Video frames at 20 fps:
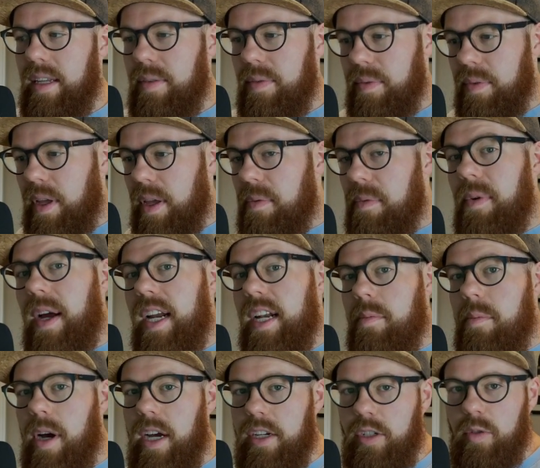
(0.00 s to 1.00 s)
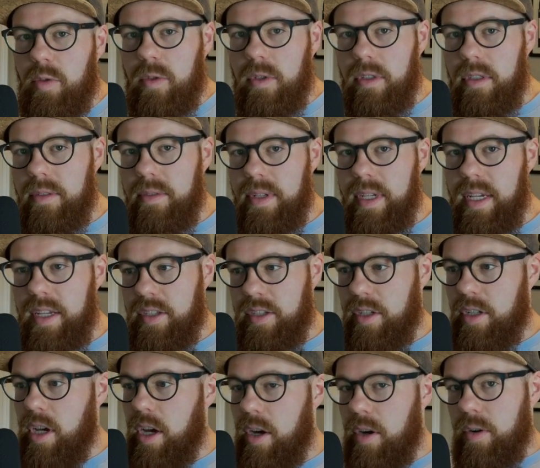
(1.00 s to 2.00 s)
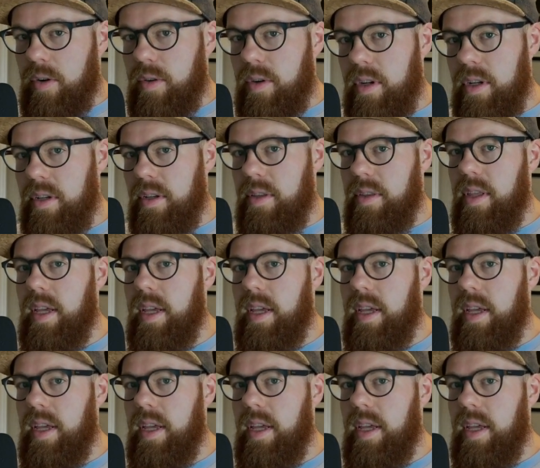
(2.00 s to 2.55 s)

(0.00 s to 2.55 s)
if a find module is code